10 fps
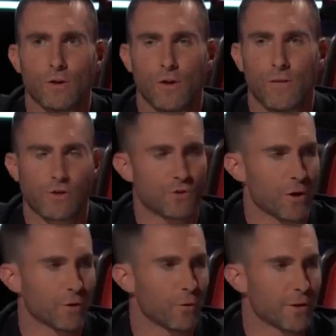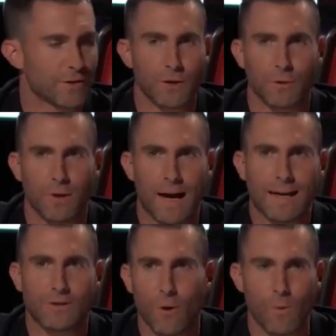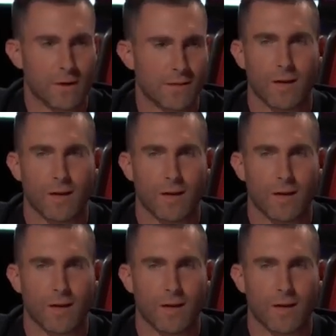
you to have a stronger voice, too. I don't want to